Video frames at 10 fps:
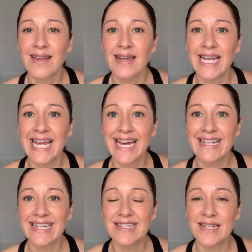And
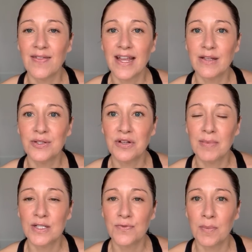again, Lindsay, thank you so
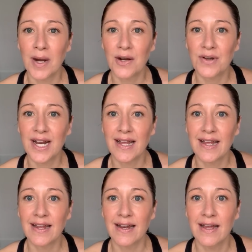much for
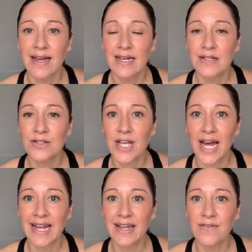moderating and
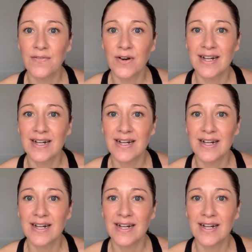chatting in for